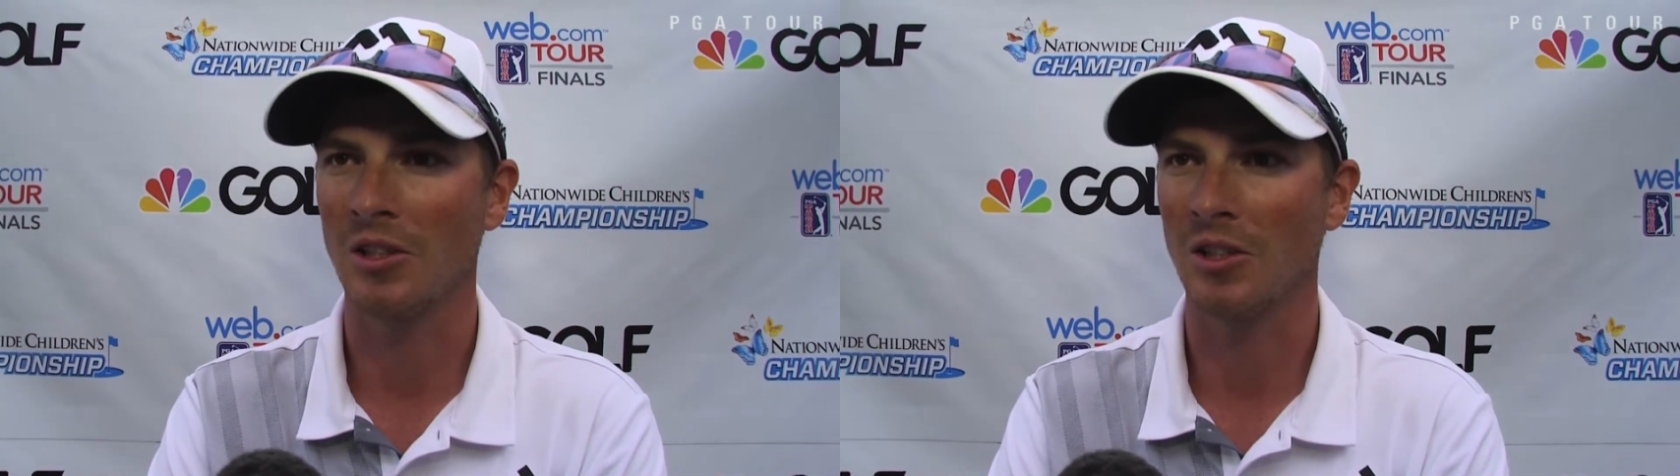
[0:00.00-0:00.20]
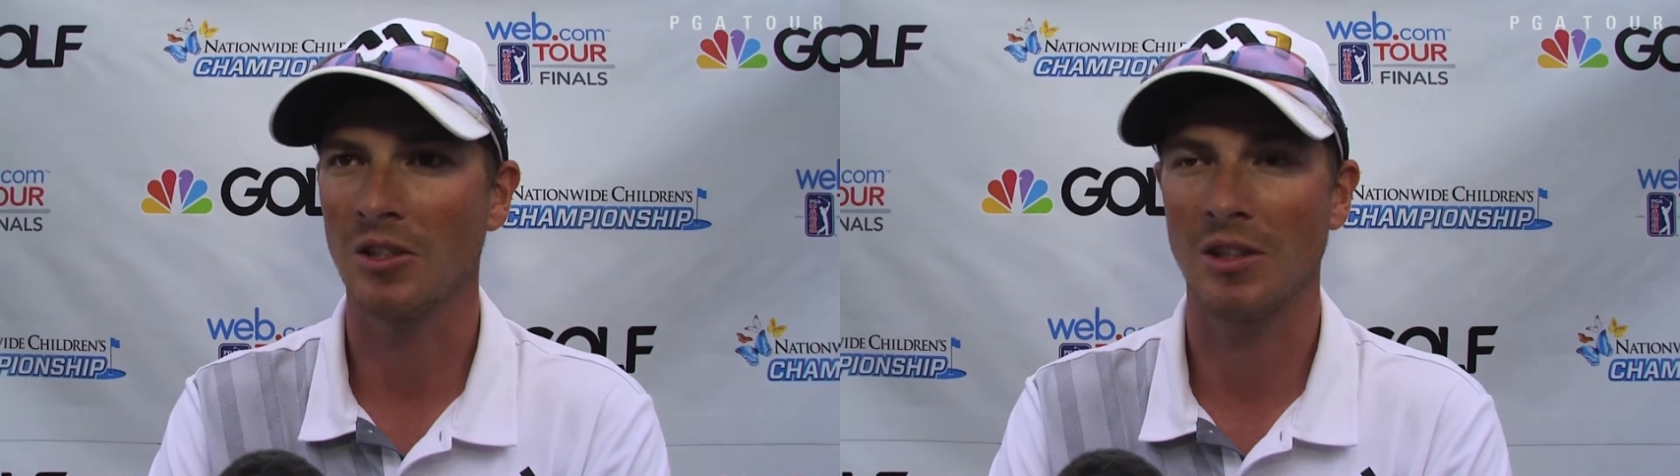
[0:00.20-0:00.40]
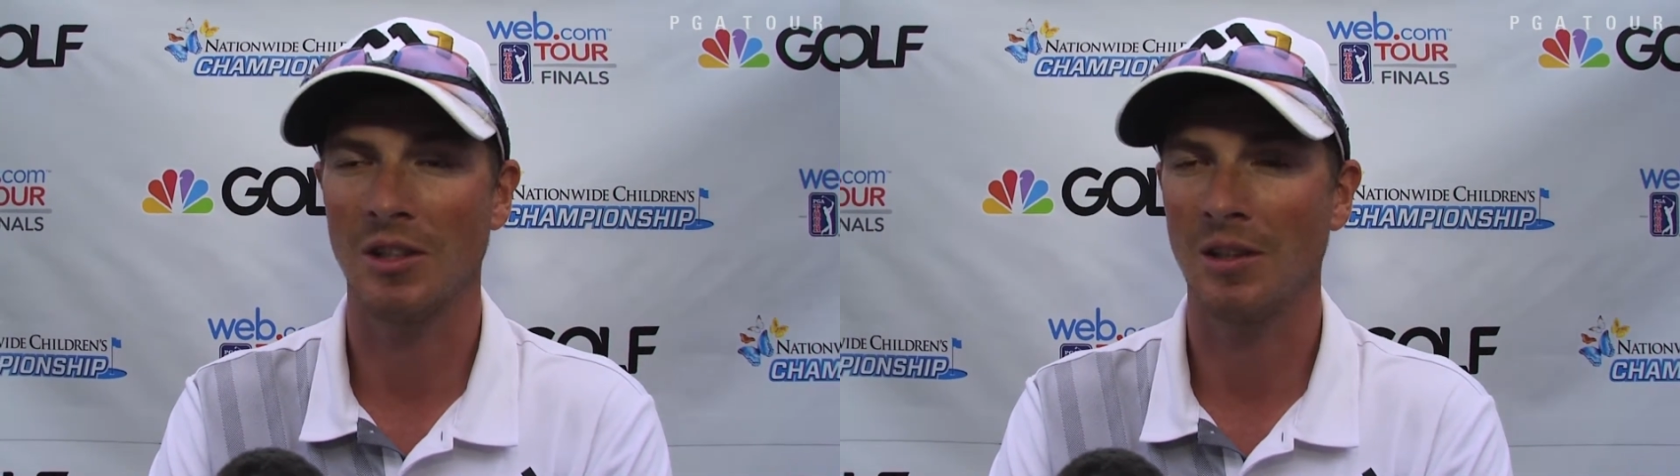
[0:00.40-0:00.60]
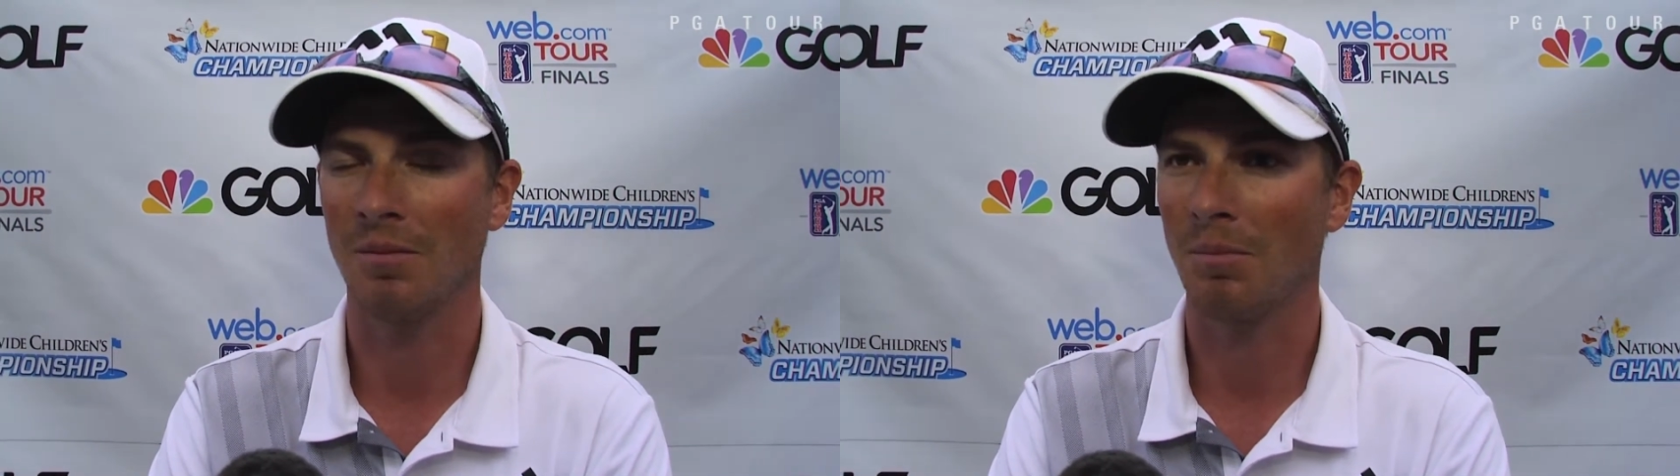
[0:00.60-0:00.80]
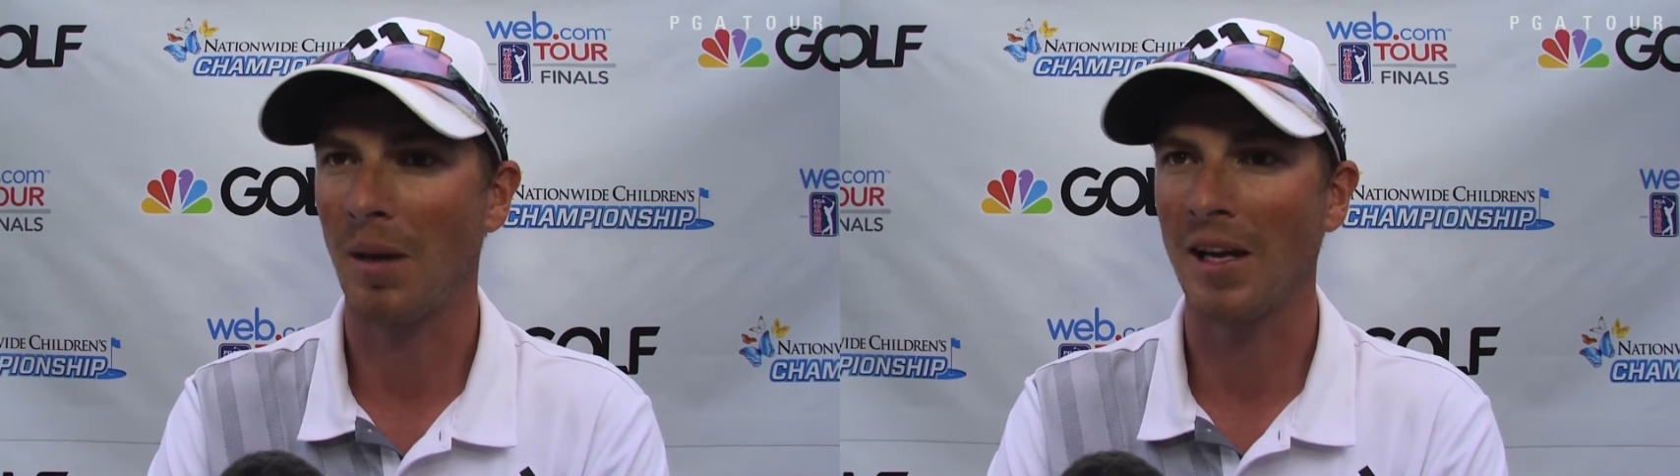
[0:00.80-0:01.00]
just
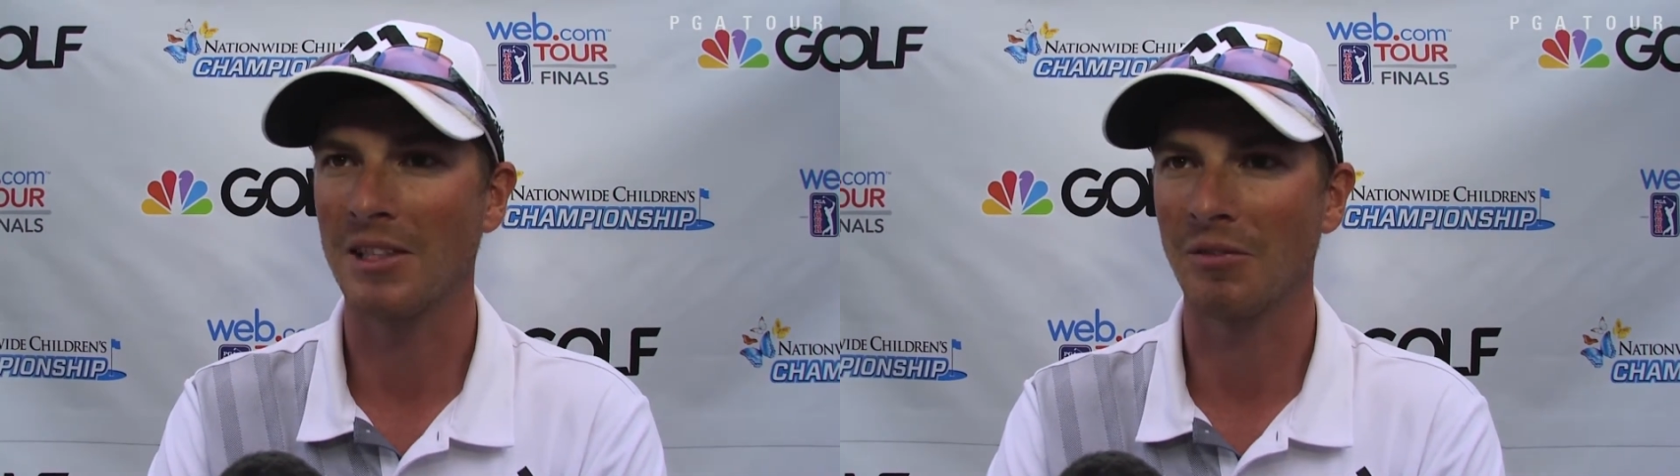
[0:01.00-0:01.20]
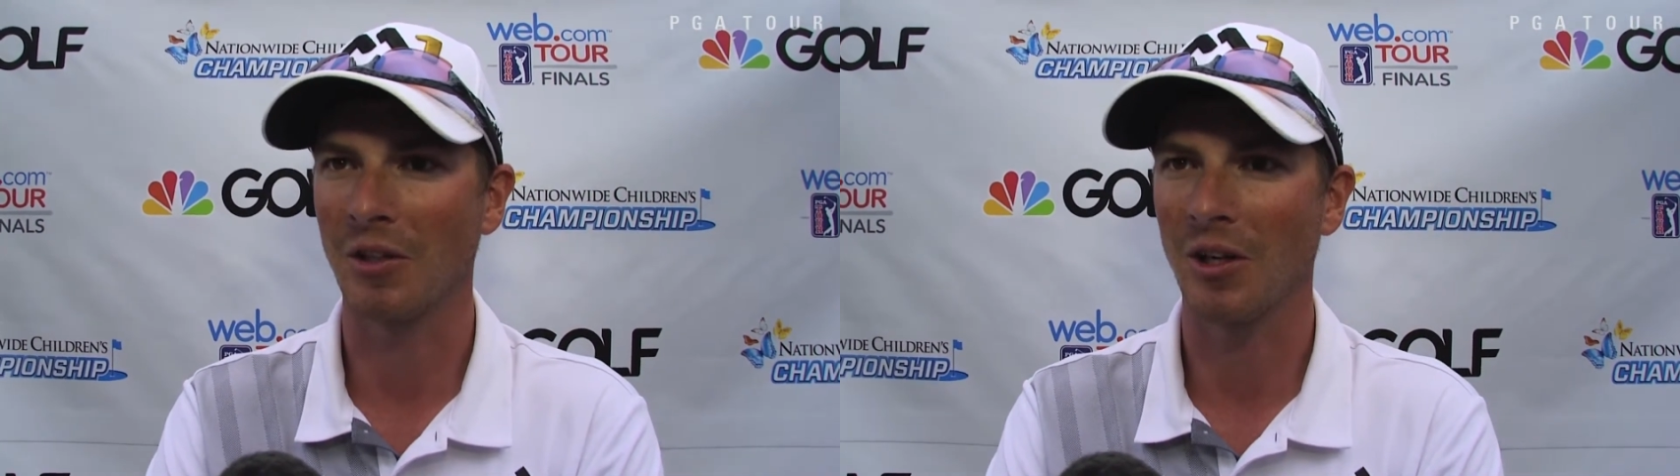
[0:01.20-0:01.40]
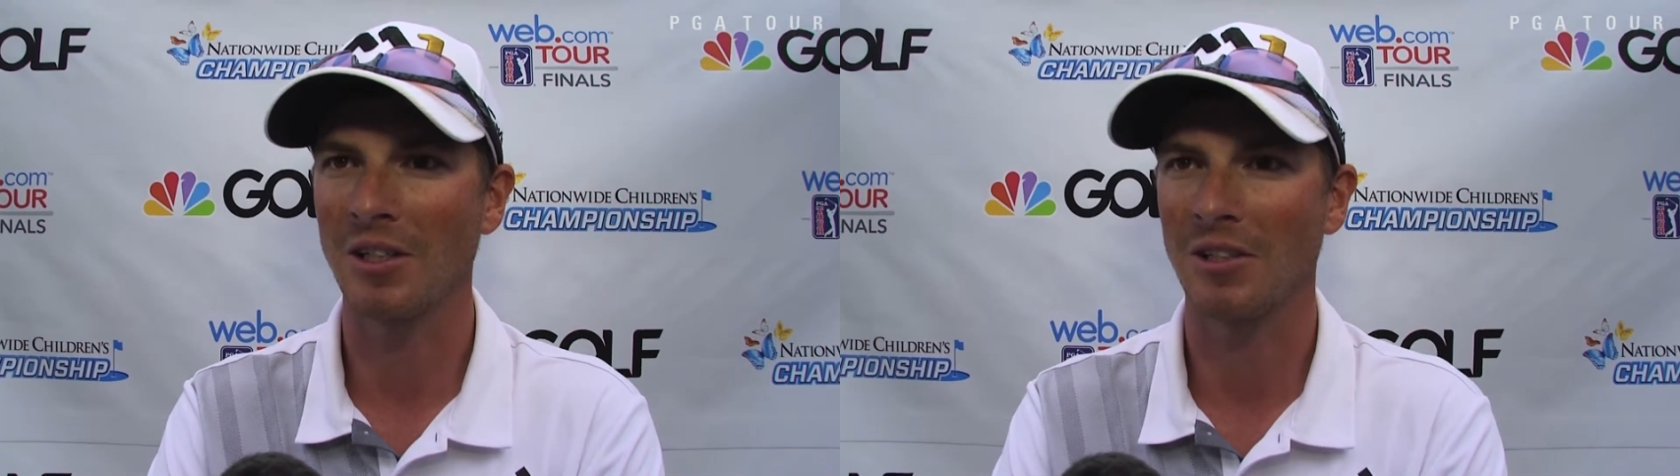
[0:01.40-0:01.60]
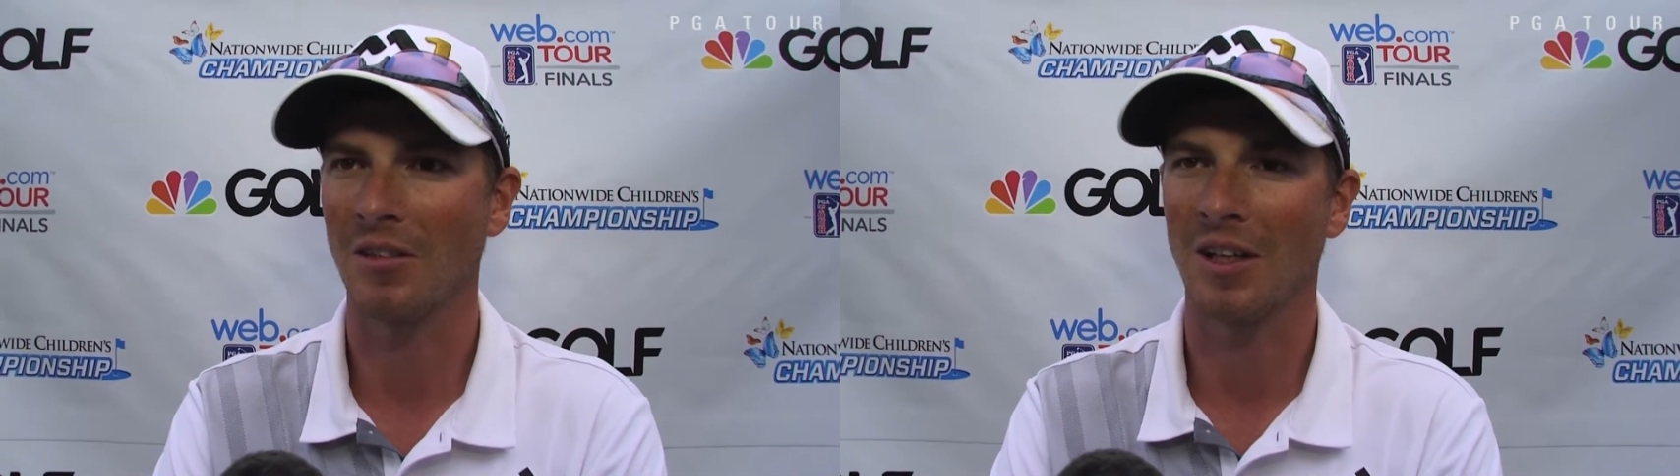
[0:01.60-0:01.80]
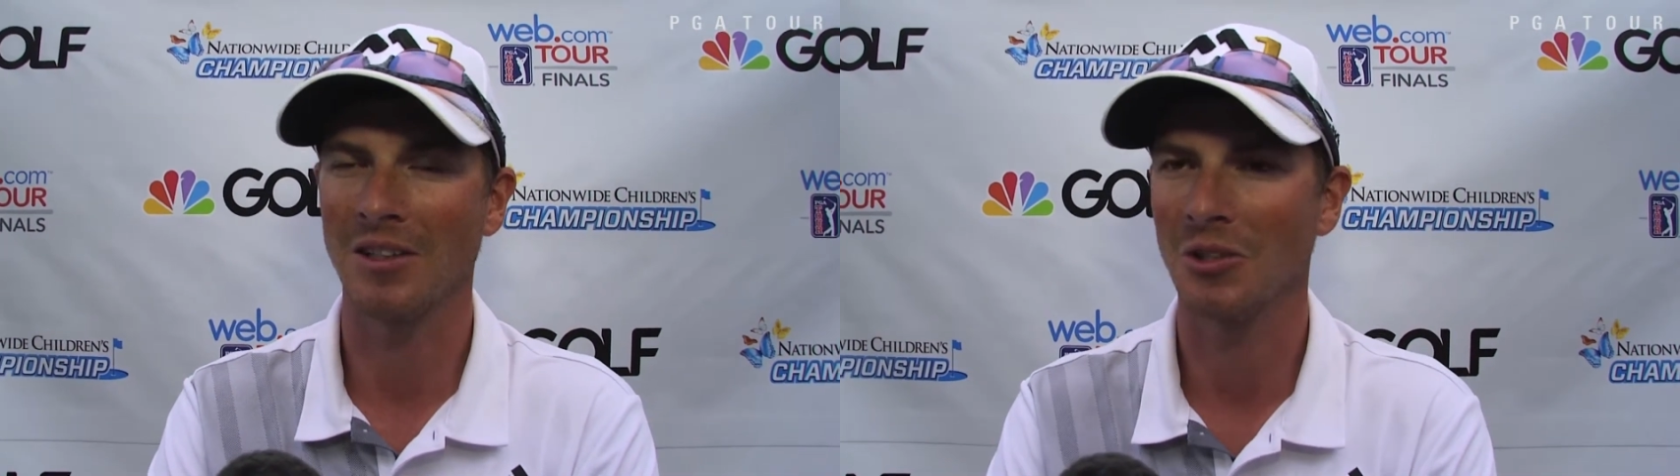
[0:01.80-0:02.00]
passive aggressive,
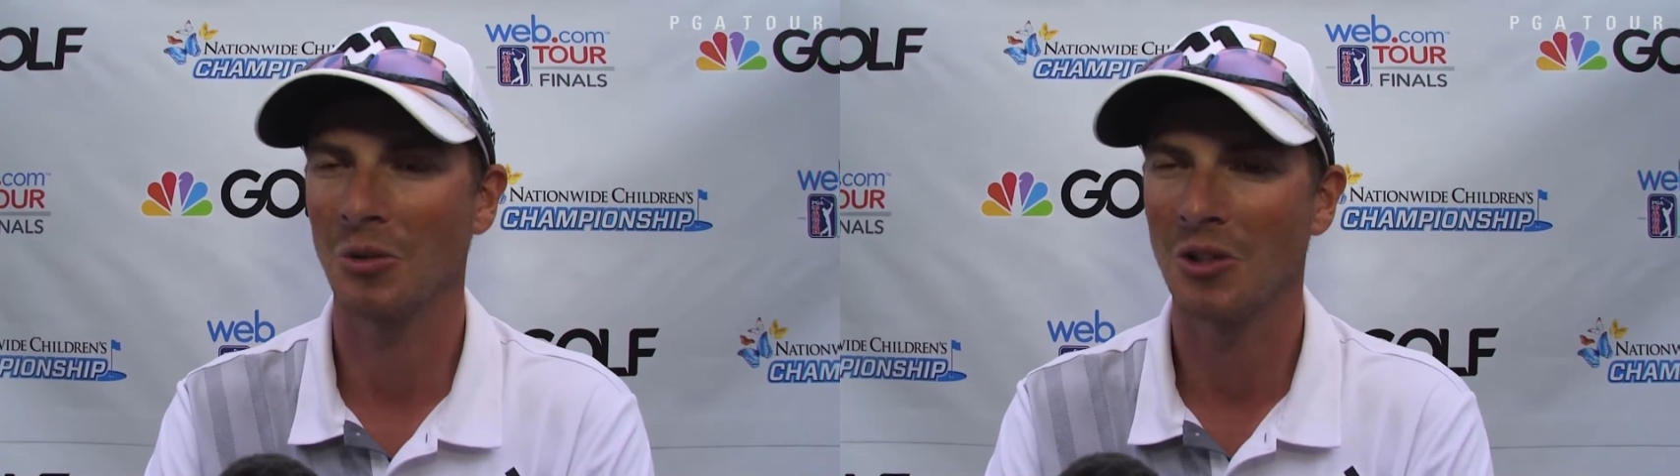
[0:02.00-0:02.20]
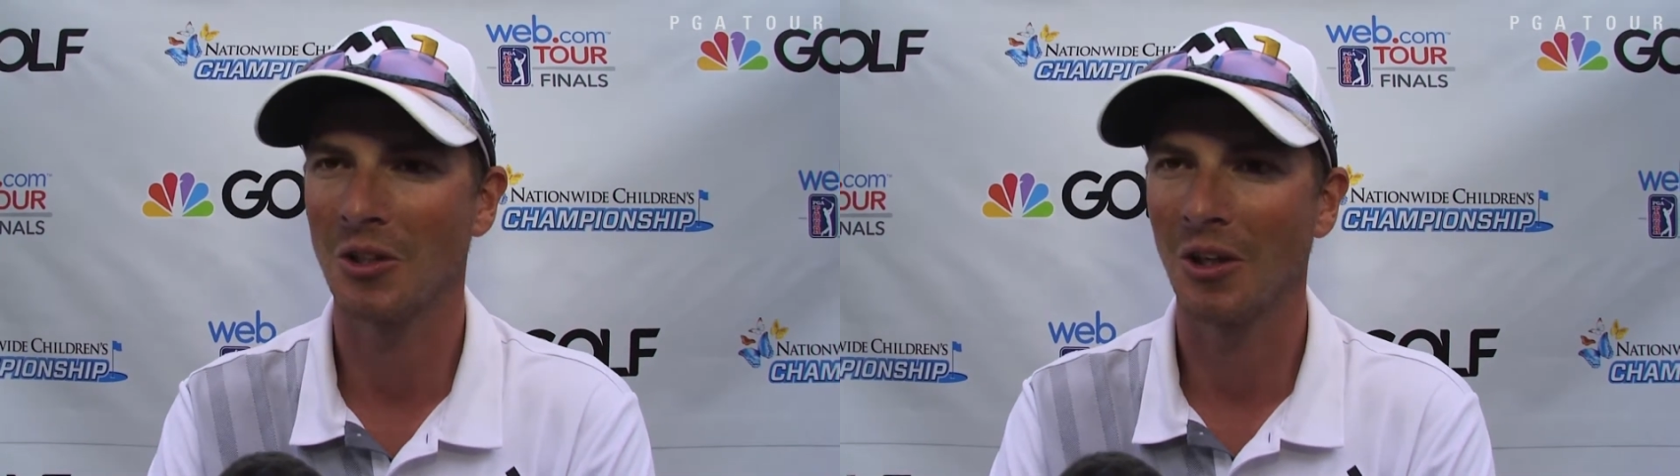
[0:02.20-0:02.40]
I guess is what you